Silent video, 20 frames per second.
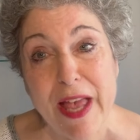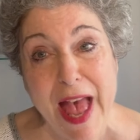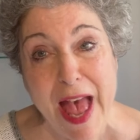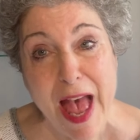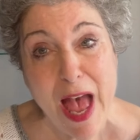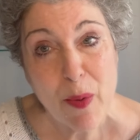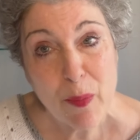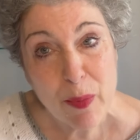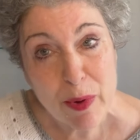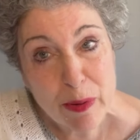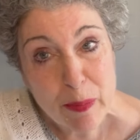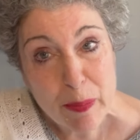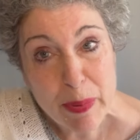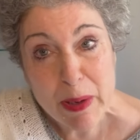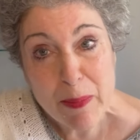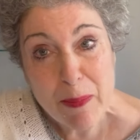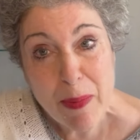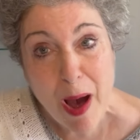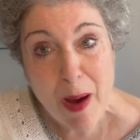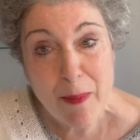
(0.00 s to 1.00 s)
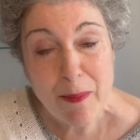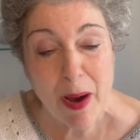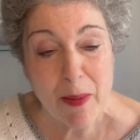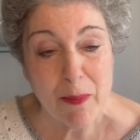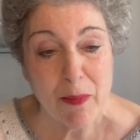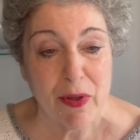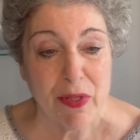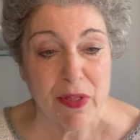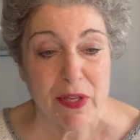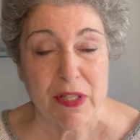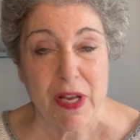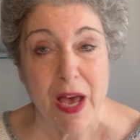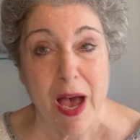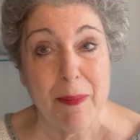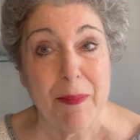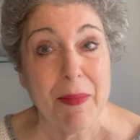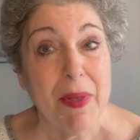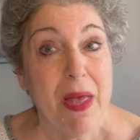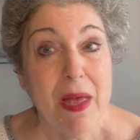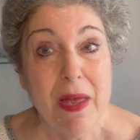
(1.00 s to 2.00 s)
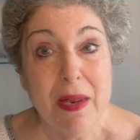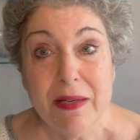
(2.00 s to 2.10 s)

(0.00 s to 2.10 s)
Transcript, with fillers: hat with a big pom-pom on the top.